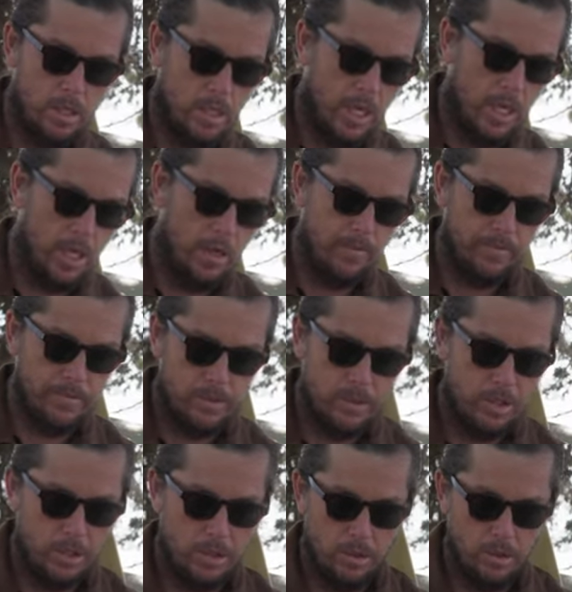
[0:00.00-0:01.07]

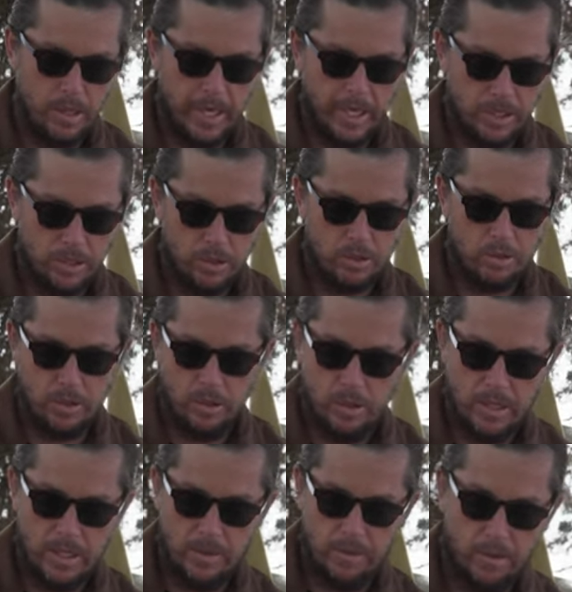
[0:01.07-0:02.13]
like
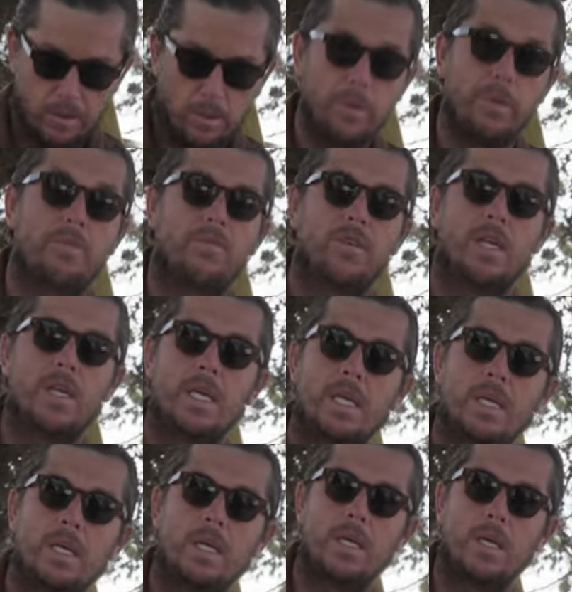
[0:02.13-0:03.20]
screws that would hold the fin
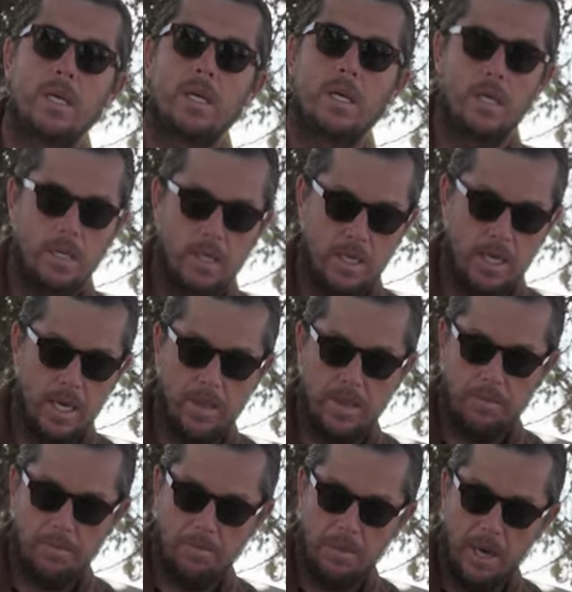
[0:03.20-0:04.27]
in, and
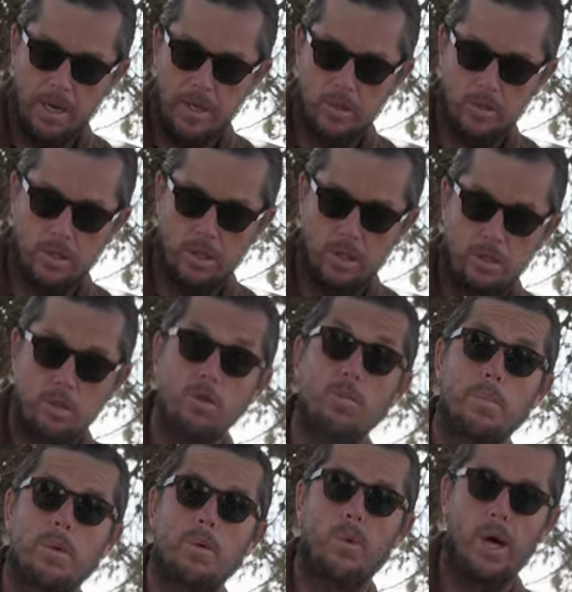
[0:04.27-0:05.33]
the box was
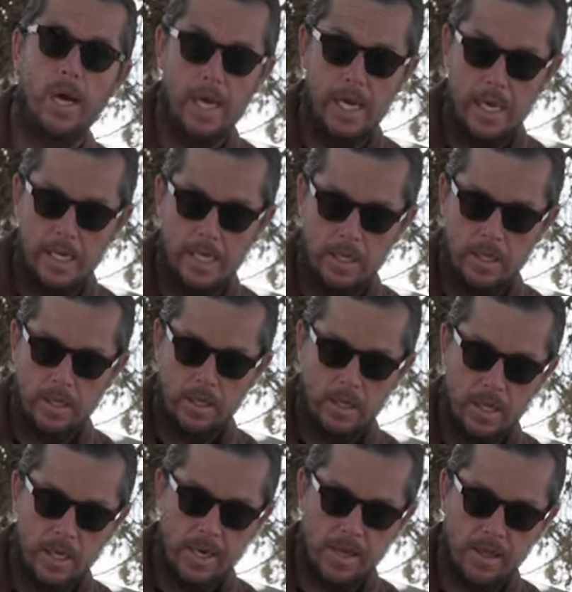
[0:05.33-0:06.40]
super wide,
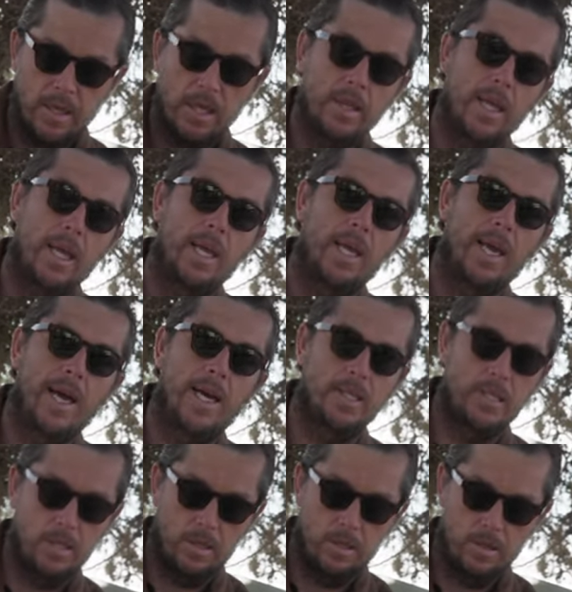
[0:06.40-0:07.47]
and I think they
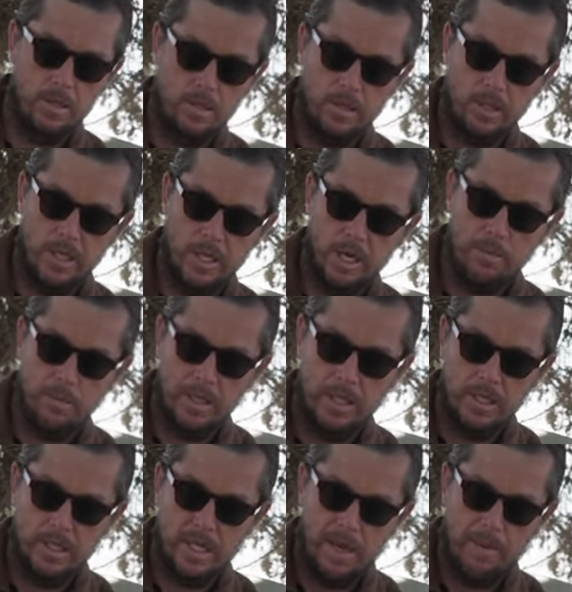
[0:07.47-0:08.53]
casted those early on
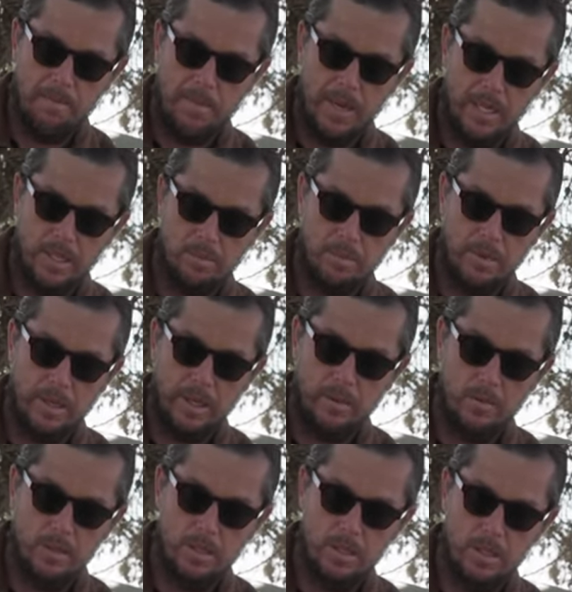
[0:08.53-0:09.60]
because that base plate
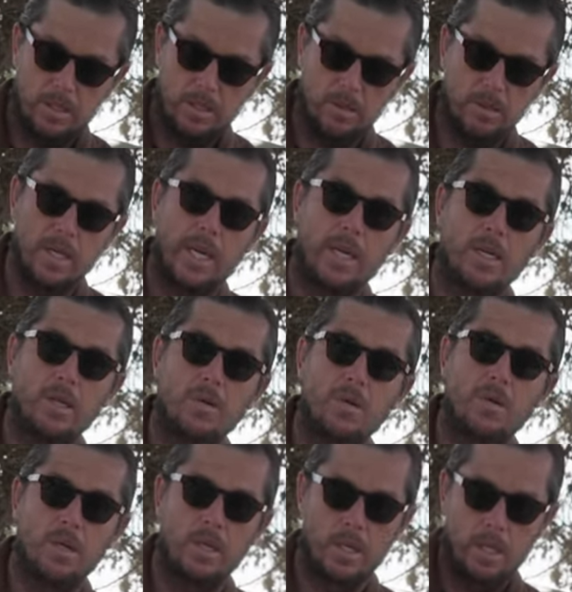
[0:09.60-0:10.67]
was so
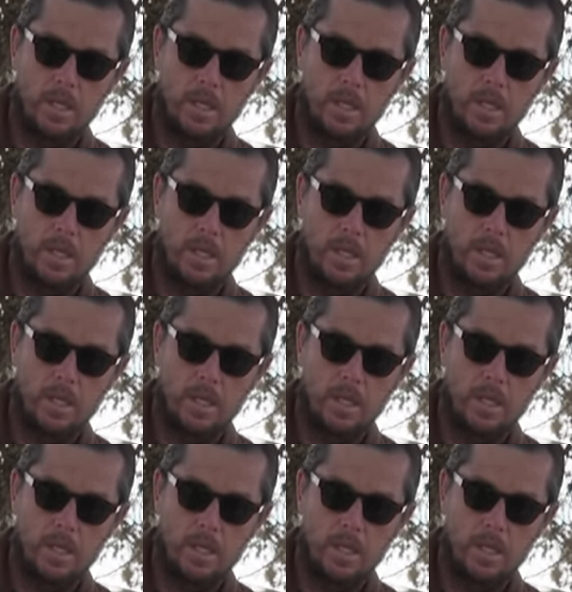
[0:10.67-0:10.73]
technical